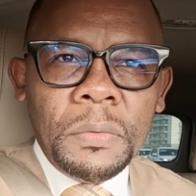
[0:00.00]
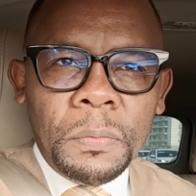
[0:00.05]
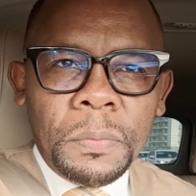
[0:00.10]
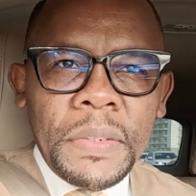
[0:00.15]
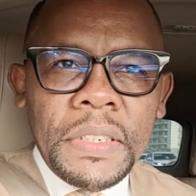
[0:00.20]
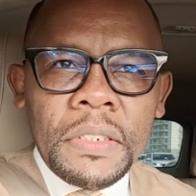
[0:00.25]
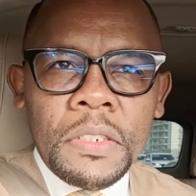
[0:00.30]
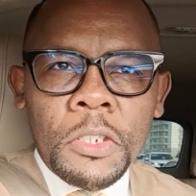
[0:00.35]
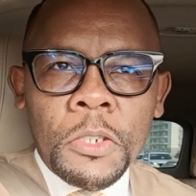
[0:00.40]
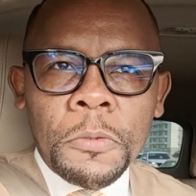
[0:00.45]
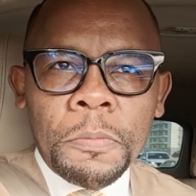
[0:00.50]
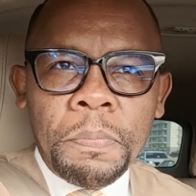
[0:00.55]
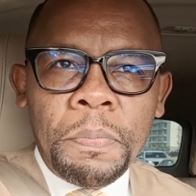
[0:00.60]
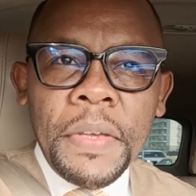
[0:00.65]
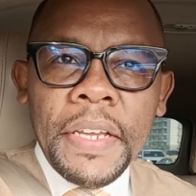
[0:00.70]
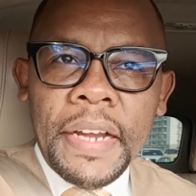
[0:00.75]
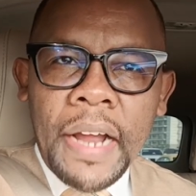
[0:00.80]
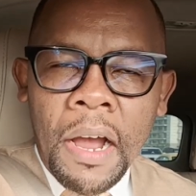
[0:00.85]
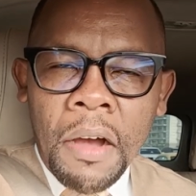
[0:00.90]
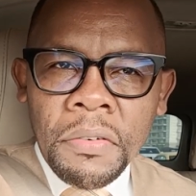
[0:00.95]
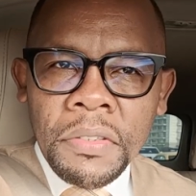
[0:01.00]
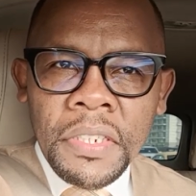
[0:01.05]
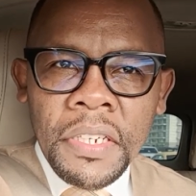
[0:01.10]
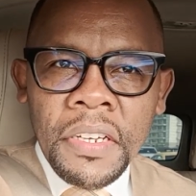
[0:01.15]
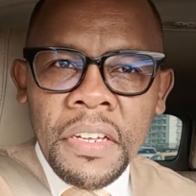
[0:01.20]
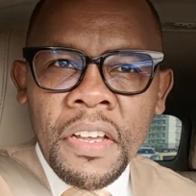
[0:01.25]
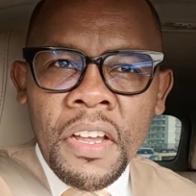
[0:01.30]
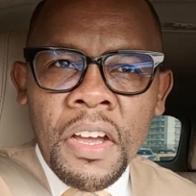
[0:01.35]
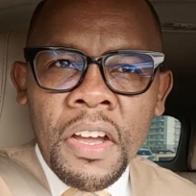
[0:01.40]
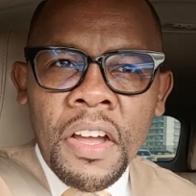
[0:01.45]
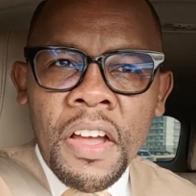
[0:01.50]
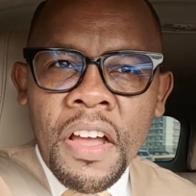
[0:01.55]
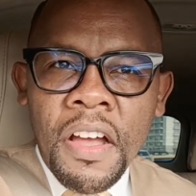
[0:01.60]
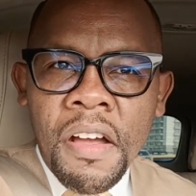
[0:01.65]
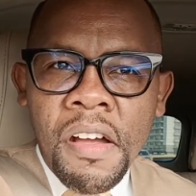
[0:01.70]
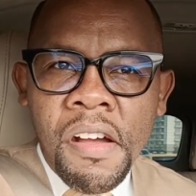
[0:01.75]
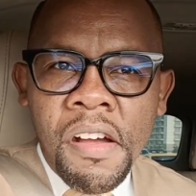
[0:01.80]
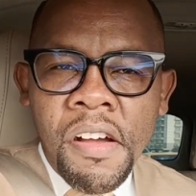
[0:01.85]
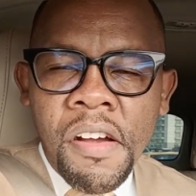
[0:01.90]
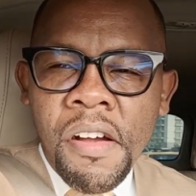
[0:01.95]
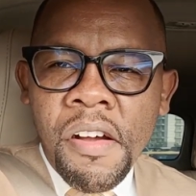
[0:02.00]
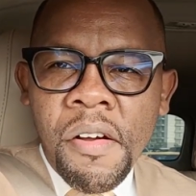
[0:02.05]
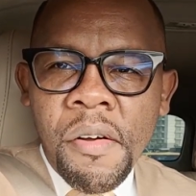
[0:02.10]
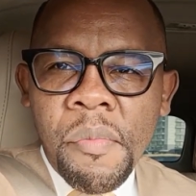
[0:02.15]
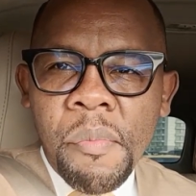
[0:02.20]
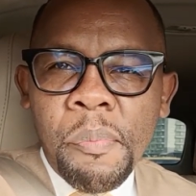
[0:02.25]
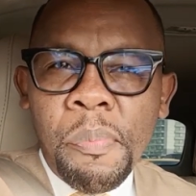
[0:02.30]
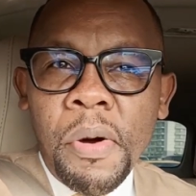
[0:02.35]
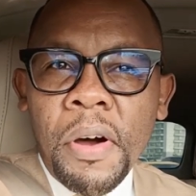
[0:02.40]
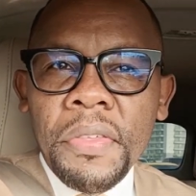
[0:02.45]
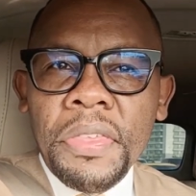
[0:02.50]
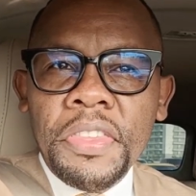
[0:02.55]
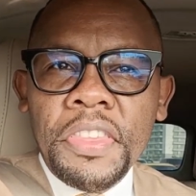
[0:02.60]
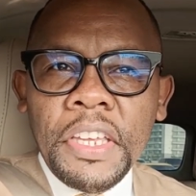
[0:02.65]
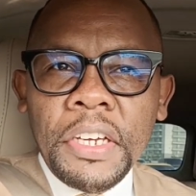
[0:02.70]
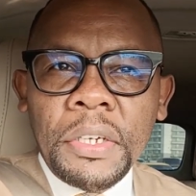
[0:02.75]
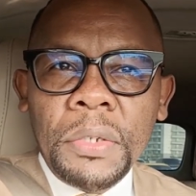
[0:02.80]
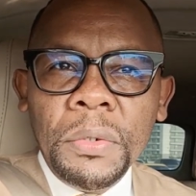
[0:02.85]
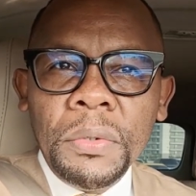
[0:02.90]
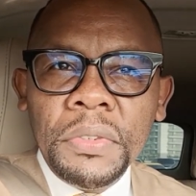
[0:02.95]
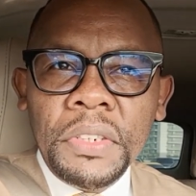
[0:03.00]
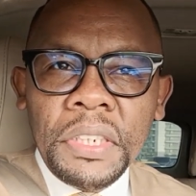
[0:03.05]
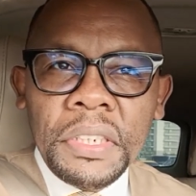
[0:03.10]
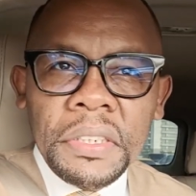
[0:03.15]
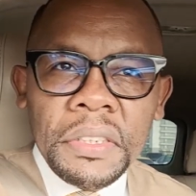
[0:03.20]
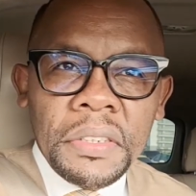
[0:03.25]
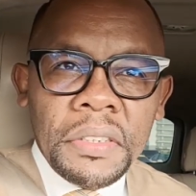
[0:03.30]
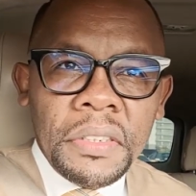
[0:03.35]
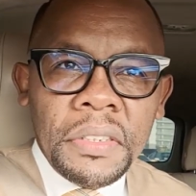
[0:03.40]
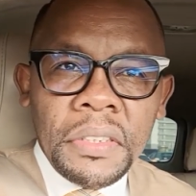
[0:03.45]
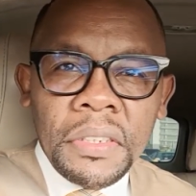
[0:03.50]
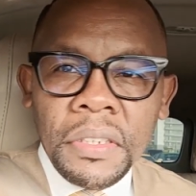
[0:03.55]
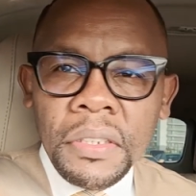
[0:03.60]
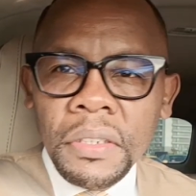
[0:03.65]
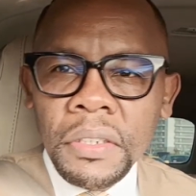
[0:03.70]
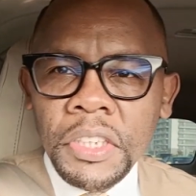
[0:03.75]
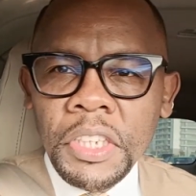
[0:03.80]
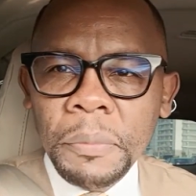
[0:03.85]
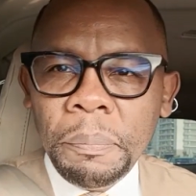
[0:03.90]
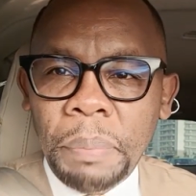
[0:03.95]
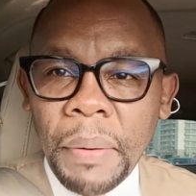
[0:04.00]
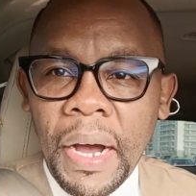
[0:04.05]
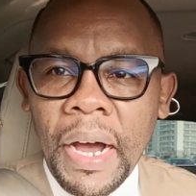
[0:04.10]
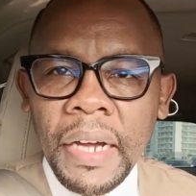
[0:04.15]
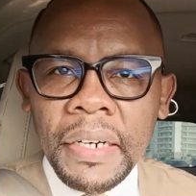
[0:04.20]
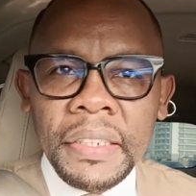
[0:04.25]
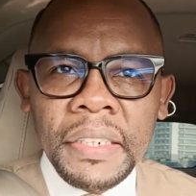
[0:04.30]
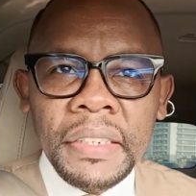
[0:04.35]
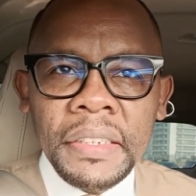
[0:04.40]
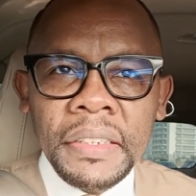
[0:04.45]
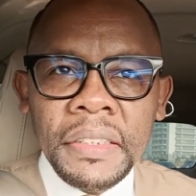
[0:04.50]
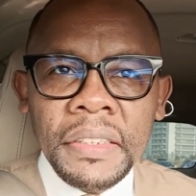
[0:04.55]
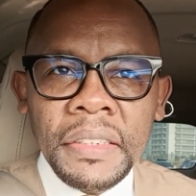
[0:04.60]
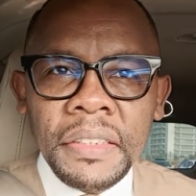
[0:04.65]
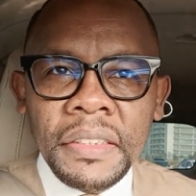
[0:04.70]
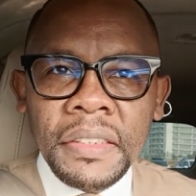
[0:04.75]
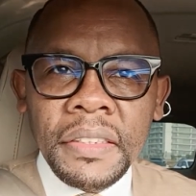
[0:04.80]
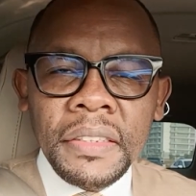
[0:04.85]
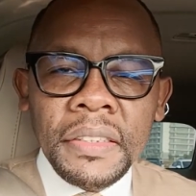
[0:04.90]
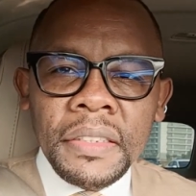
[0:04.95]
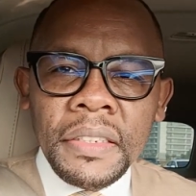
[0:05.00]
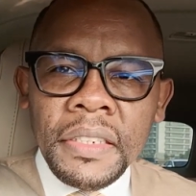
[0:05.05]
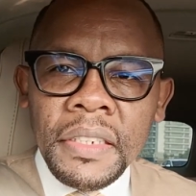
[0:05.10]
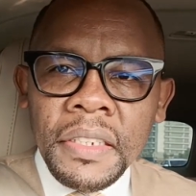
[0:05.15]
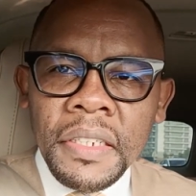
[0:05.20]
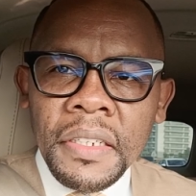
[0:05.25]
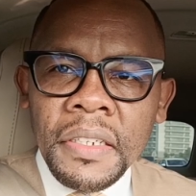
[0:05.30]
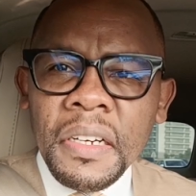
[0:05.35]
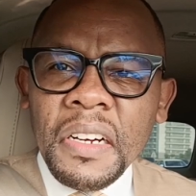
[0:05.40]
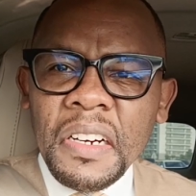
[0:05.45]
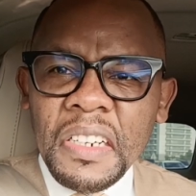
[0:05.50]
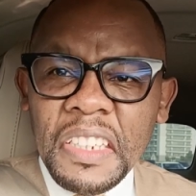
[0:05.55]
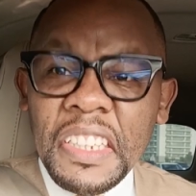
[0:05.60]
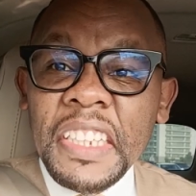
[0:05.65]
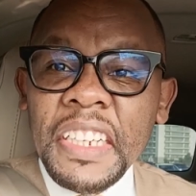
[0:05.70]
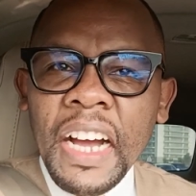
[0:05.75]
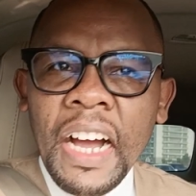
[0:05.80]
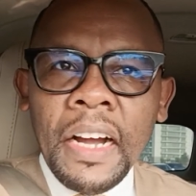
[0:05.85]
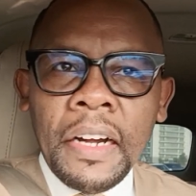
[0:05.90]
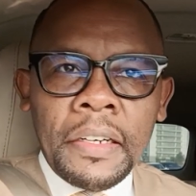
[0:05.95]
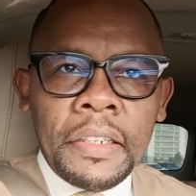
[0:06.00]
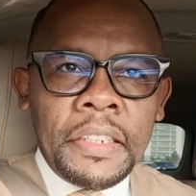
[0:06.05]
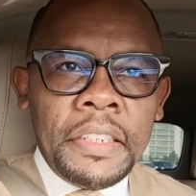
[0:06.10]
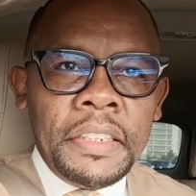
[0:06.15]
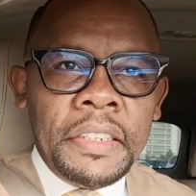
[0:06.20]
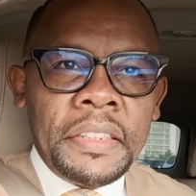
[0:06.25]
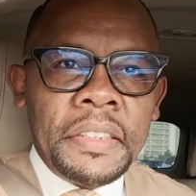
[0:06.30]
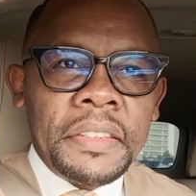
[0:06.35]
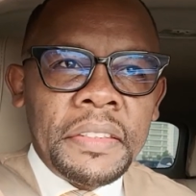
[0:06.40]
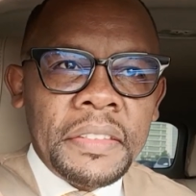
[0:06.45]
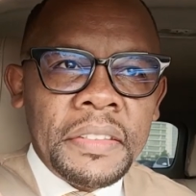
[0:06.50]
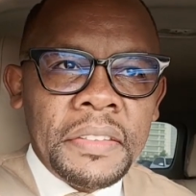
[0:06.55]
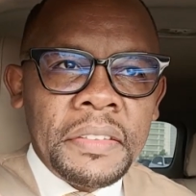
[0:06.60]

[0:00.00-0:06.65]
will speak out both the good, the bad, and the ugly.